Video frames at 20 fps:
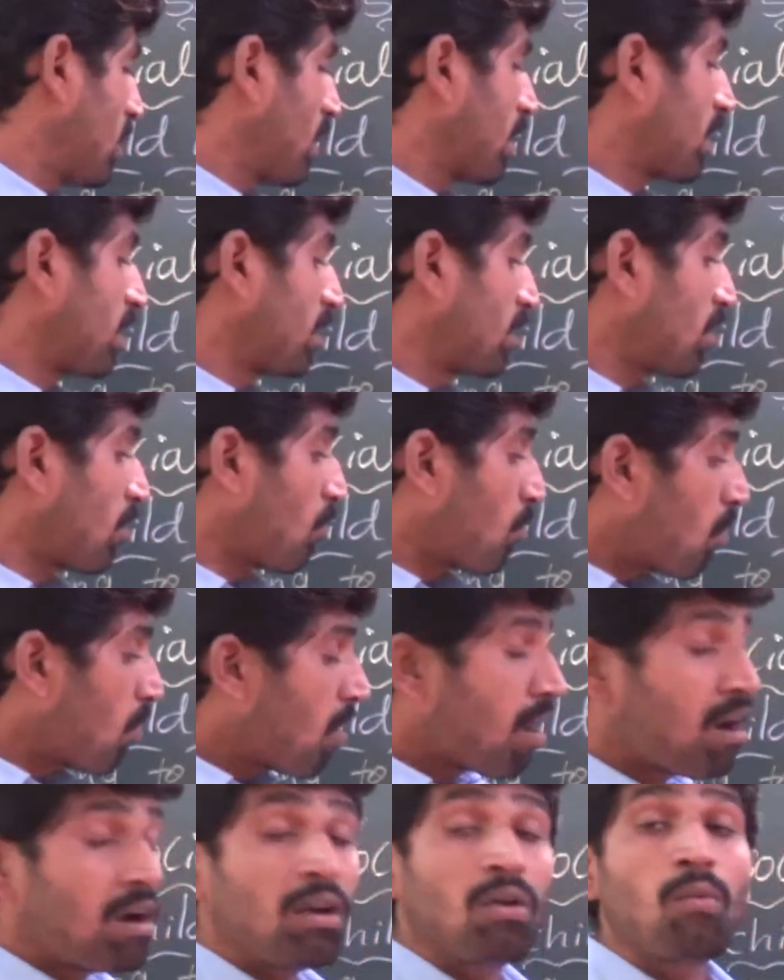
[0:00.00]
like in the
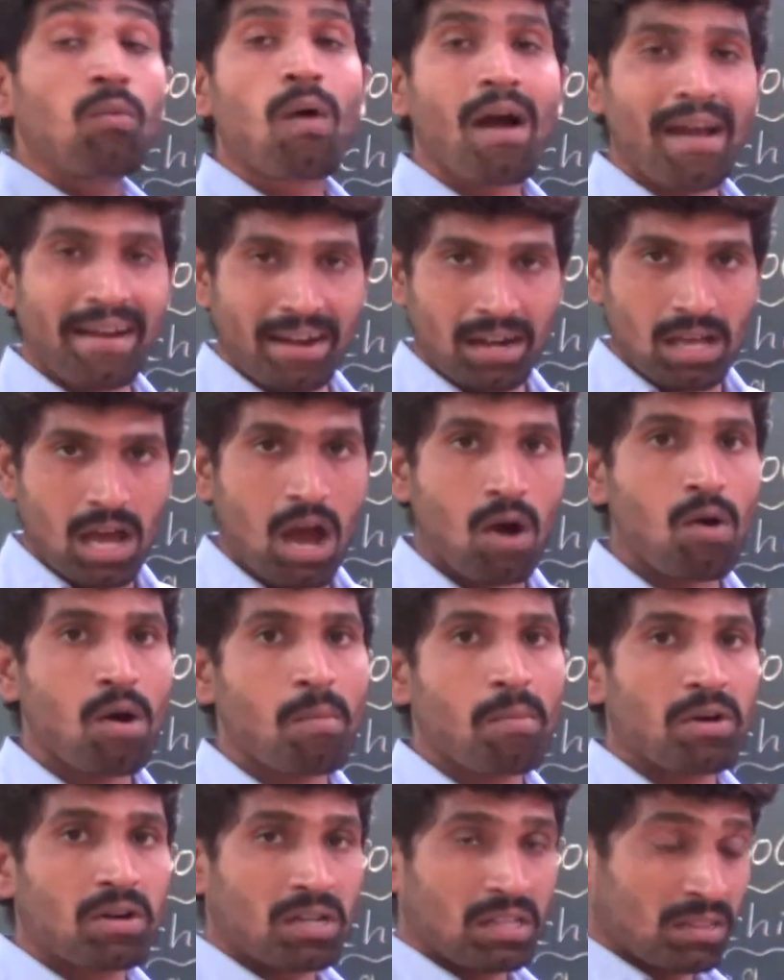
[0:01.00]
worldwide, how
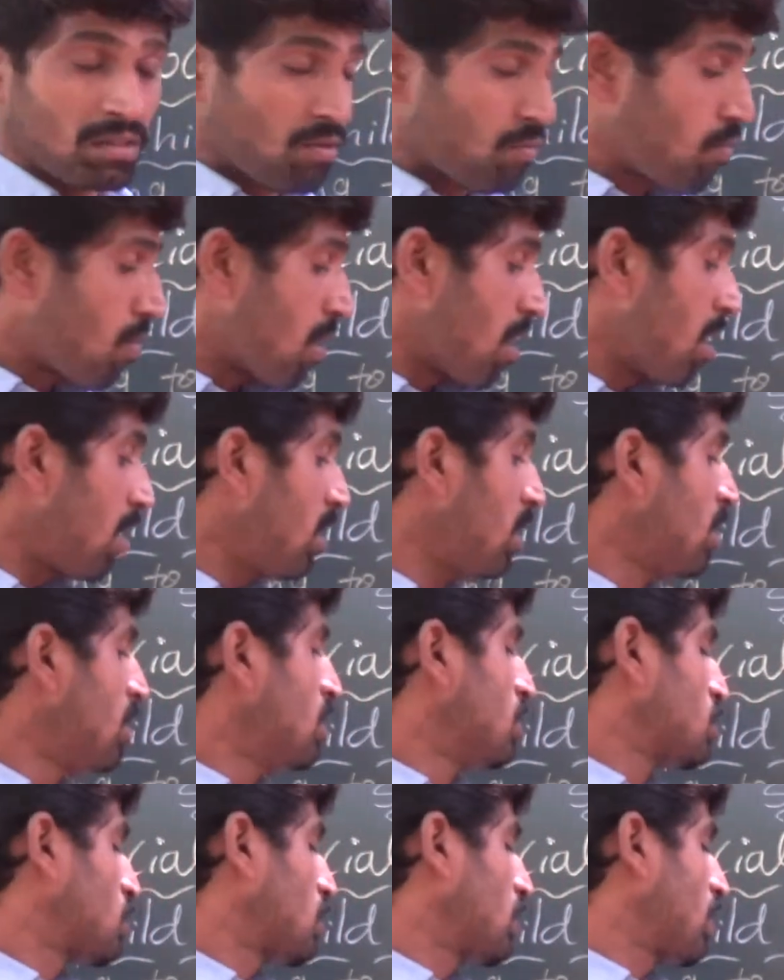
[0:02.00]
about in the world?
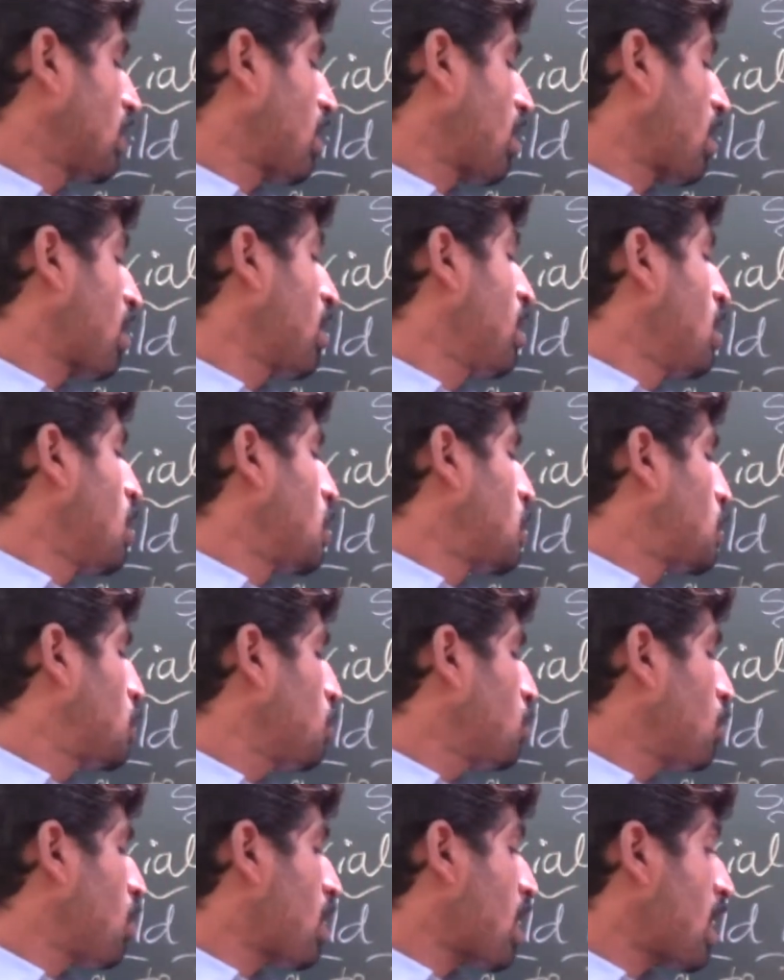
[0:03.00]
So there are
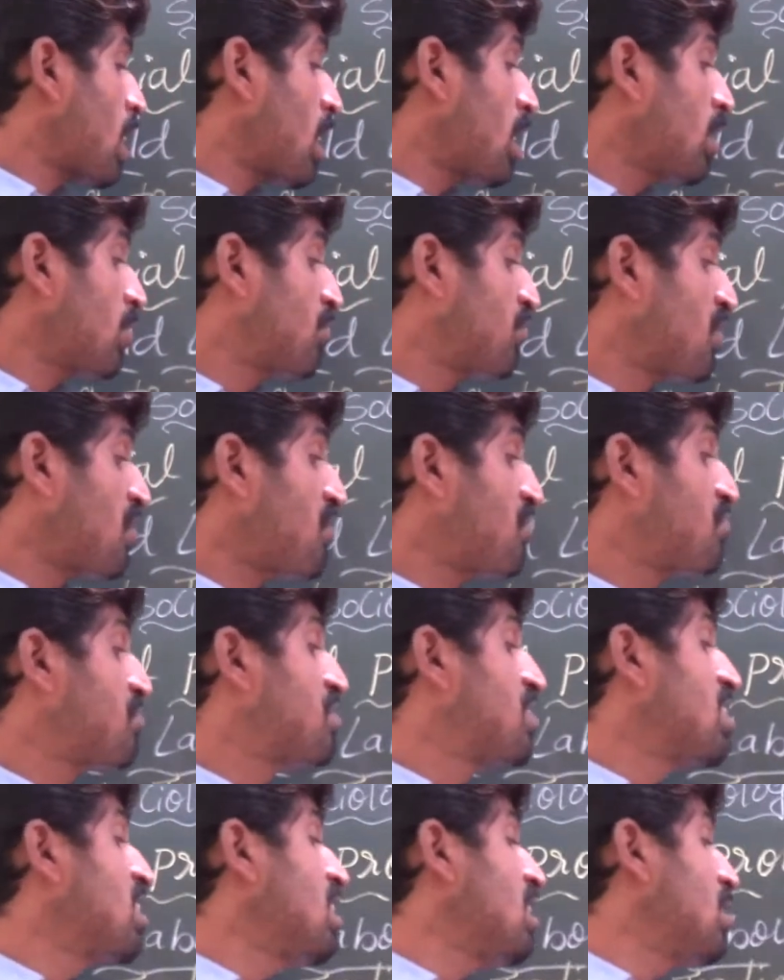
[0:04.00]

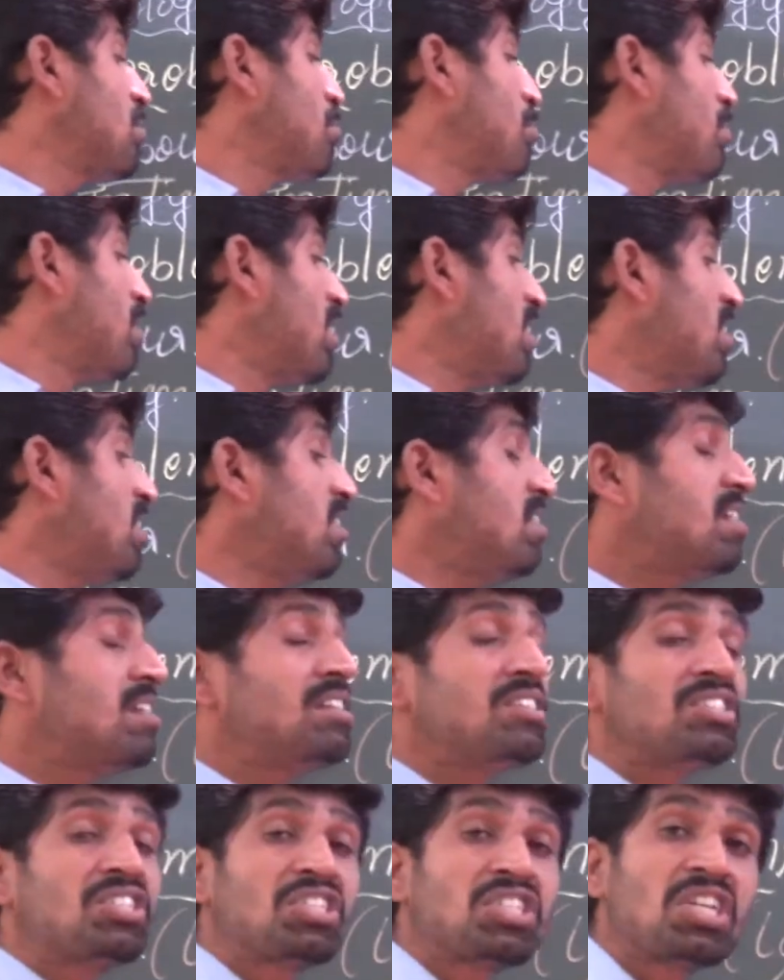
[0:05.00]
215
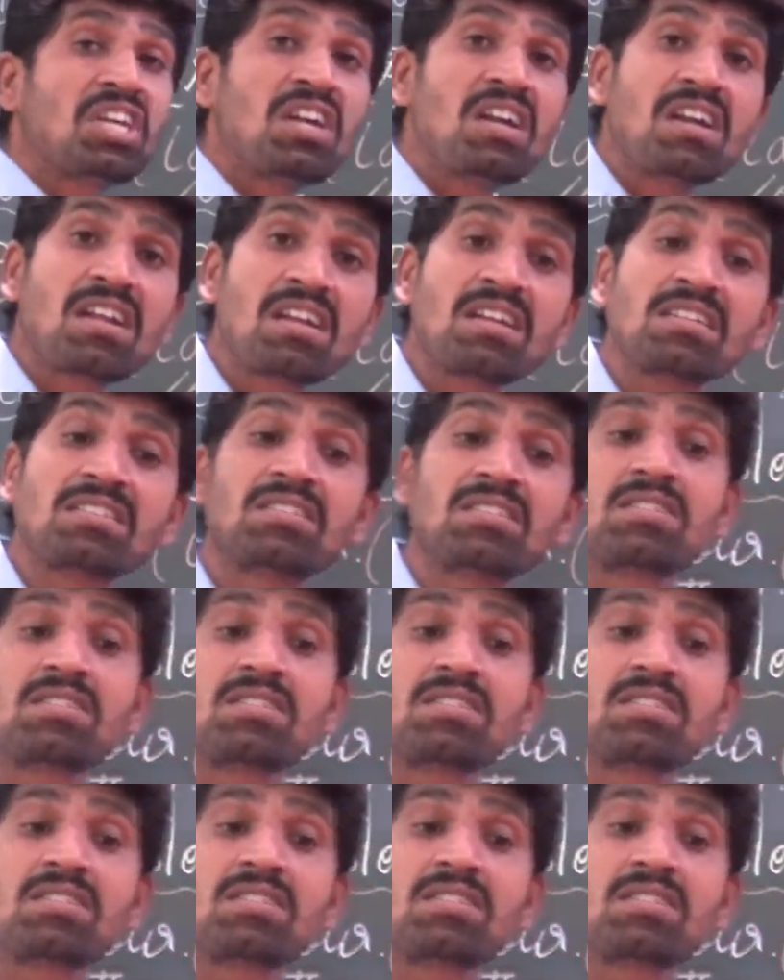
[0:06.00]
million children